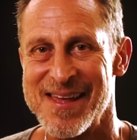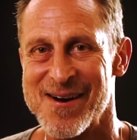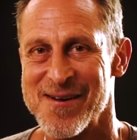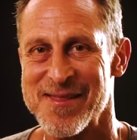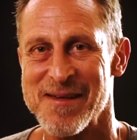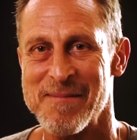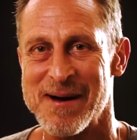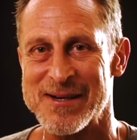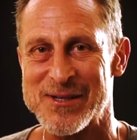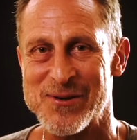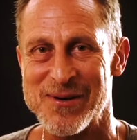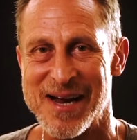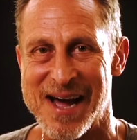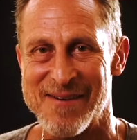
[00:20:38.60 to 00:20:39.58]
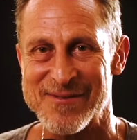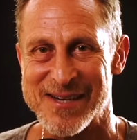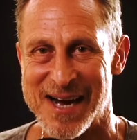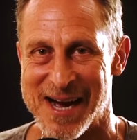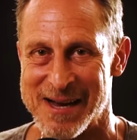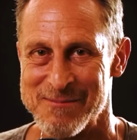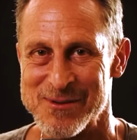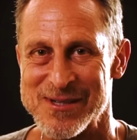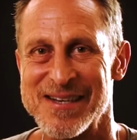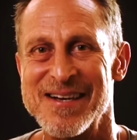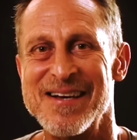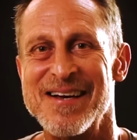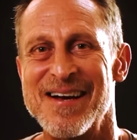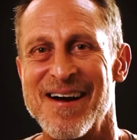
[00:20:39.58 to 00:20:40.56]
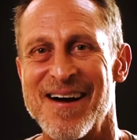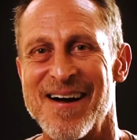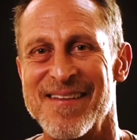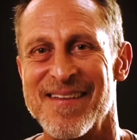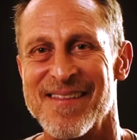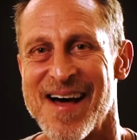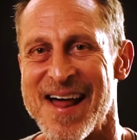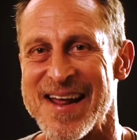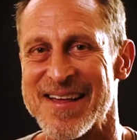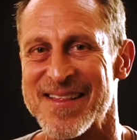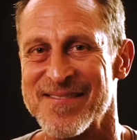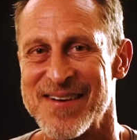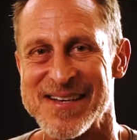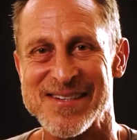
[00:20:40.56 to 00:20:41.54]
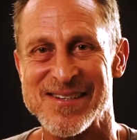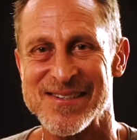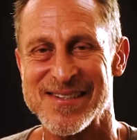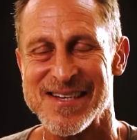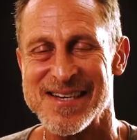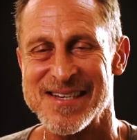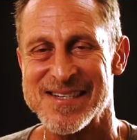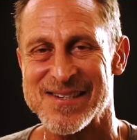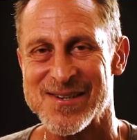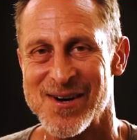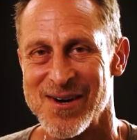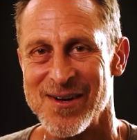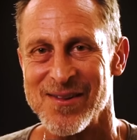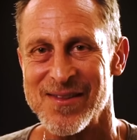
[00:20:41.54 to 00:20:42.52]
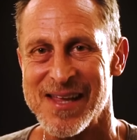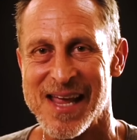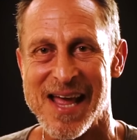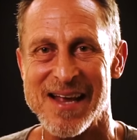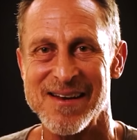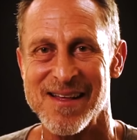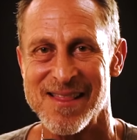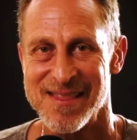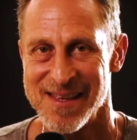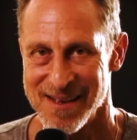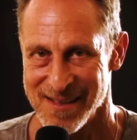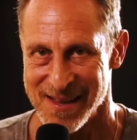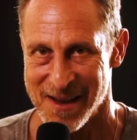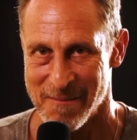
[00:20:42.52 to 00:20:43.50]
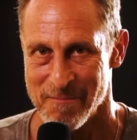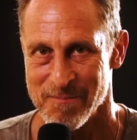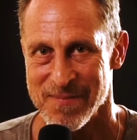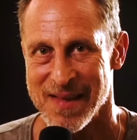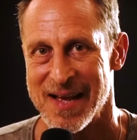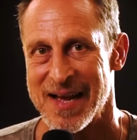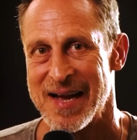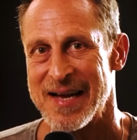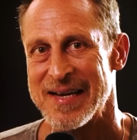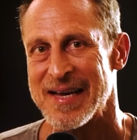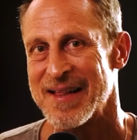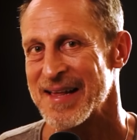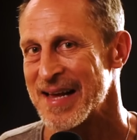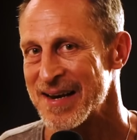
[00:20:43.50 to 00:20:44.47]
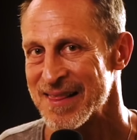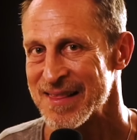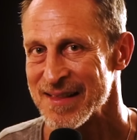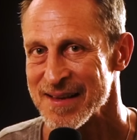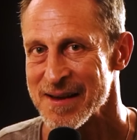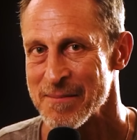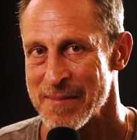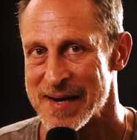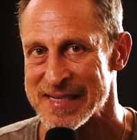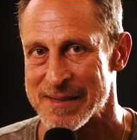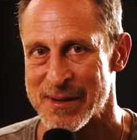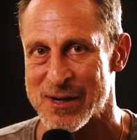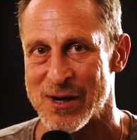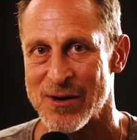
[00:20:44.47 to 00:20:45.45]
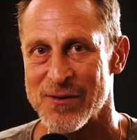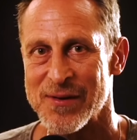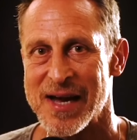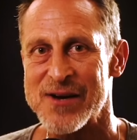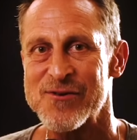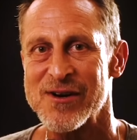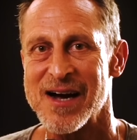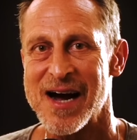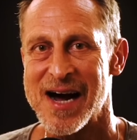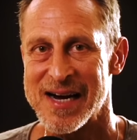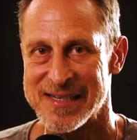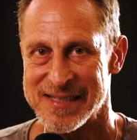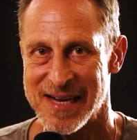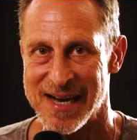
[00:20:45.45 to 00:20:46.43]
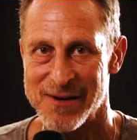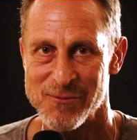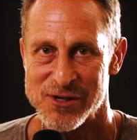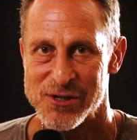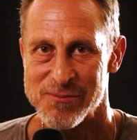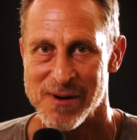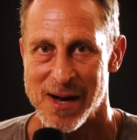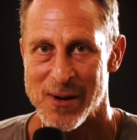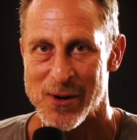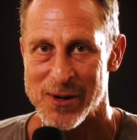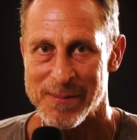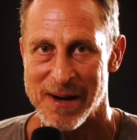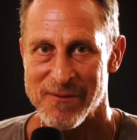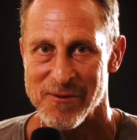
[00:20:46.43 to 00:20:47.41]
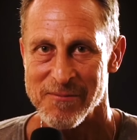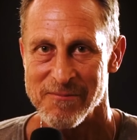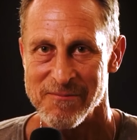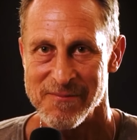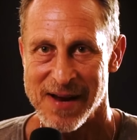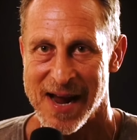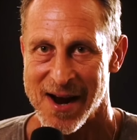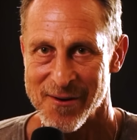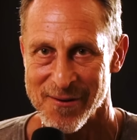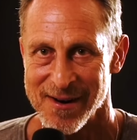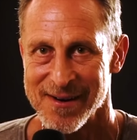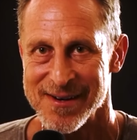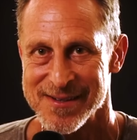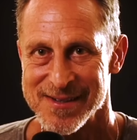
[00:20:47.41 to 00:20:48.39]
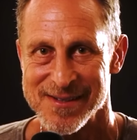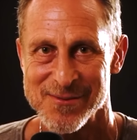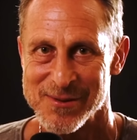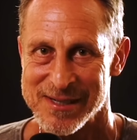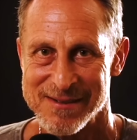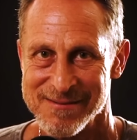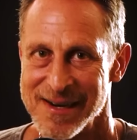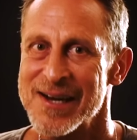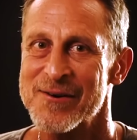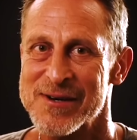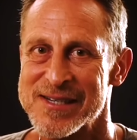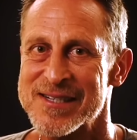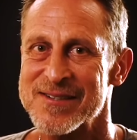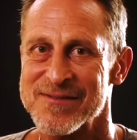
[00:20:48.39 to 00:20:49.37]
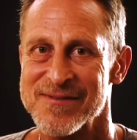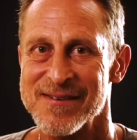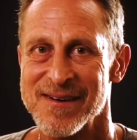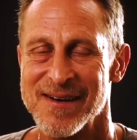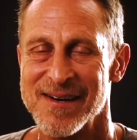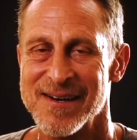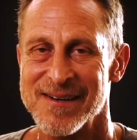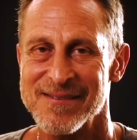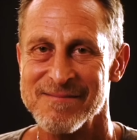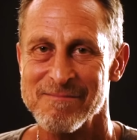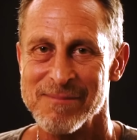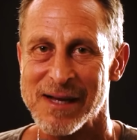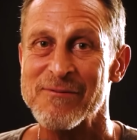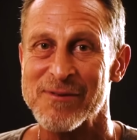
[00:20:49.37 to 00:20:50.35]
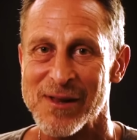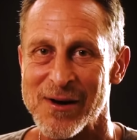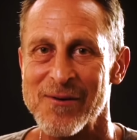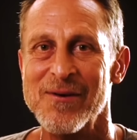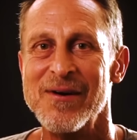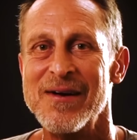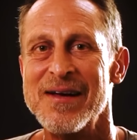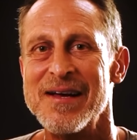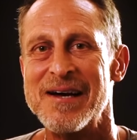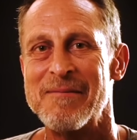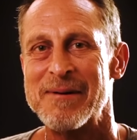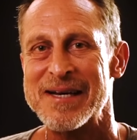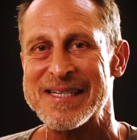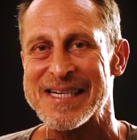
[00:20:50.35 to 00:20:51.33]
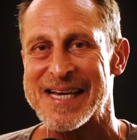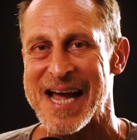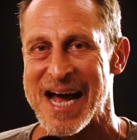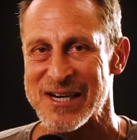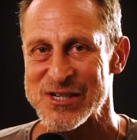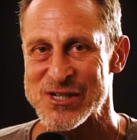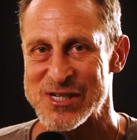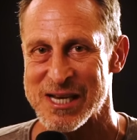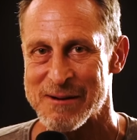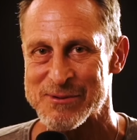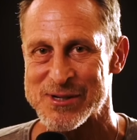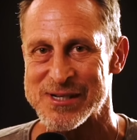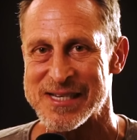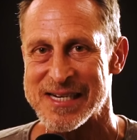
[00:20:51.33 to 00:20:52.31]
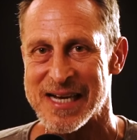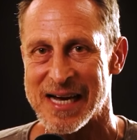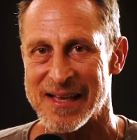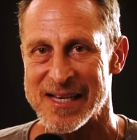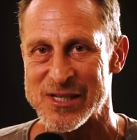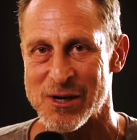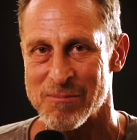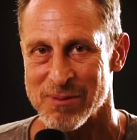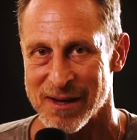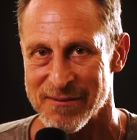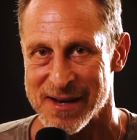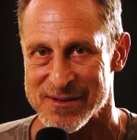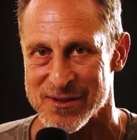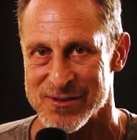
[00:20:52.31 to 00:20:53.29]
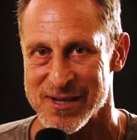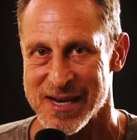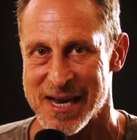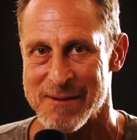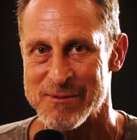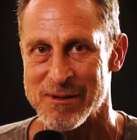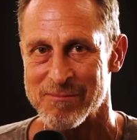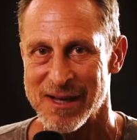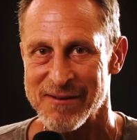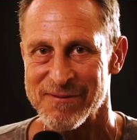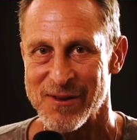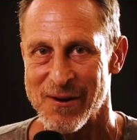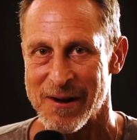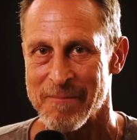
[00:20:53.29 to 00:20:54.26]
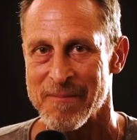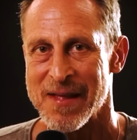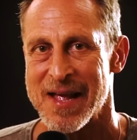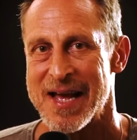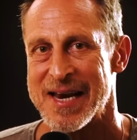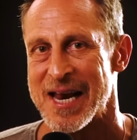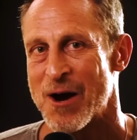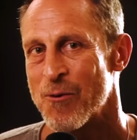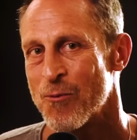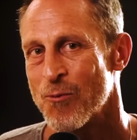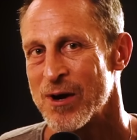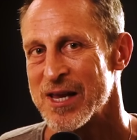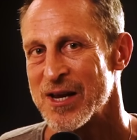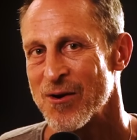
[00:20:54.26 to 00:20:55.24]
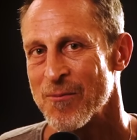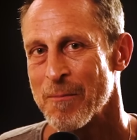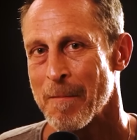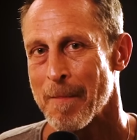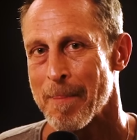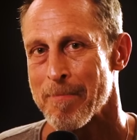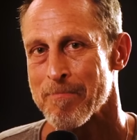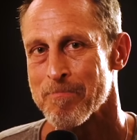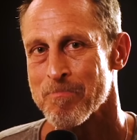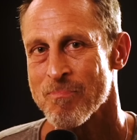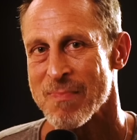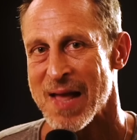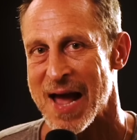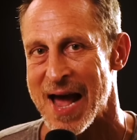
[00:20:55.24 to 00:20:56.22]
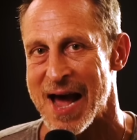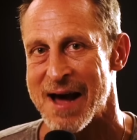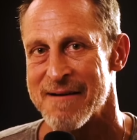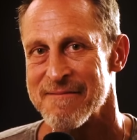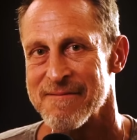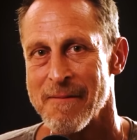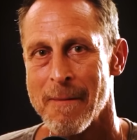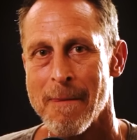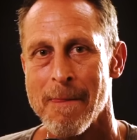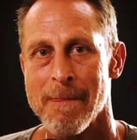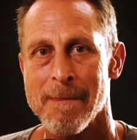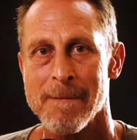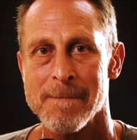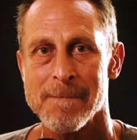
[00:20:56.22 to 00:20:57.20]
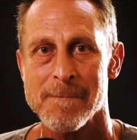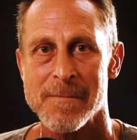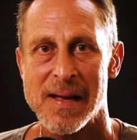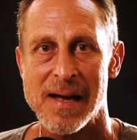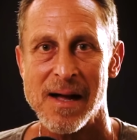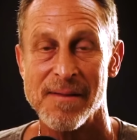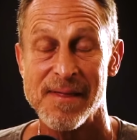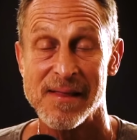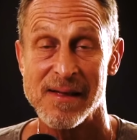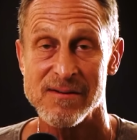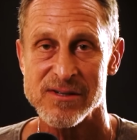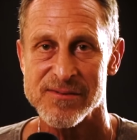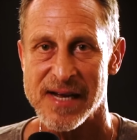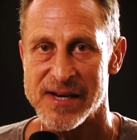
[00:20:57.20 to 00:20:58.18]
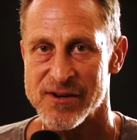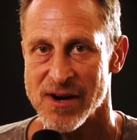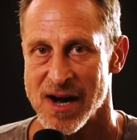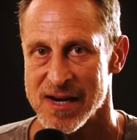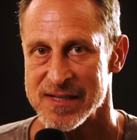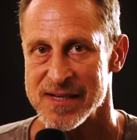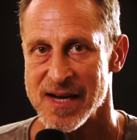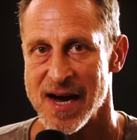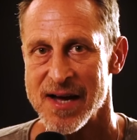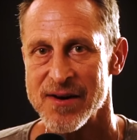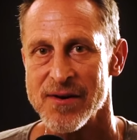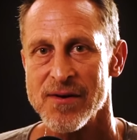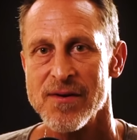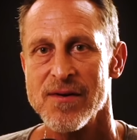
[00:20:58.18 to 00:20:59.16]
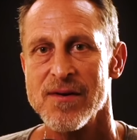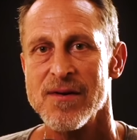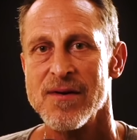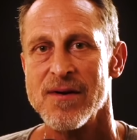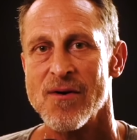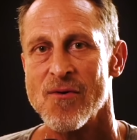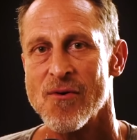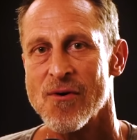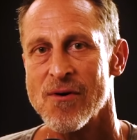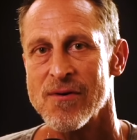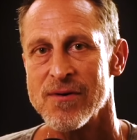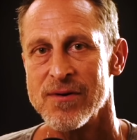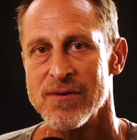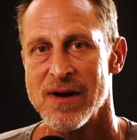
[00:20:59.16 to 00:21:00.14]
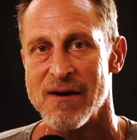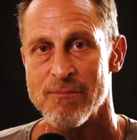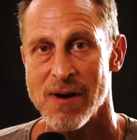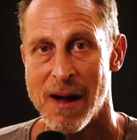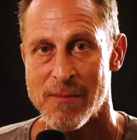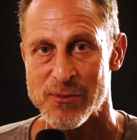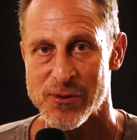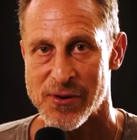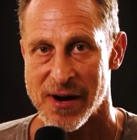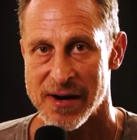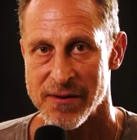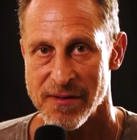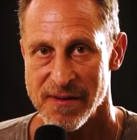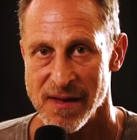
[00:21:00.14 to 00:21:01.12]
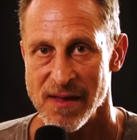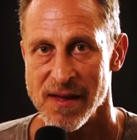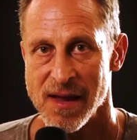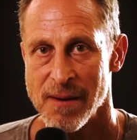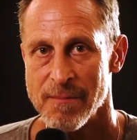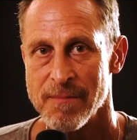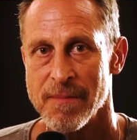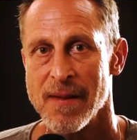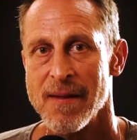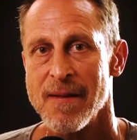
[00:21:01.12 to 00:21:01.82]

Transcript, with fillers: the Earth about two and a half times. Uh, the lining of the vessels is called the endothelium. Now, the endothelium makes something called nitric oxide, which you probably heard about from Viagra because it's what increases uh, blood flow. But it's a gaseous substance that dilates our blood vessels and keeps the blood flowing. Now, when you don't have healthy levels of nitric oxide or you have problems with your endothelium,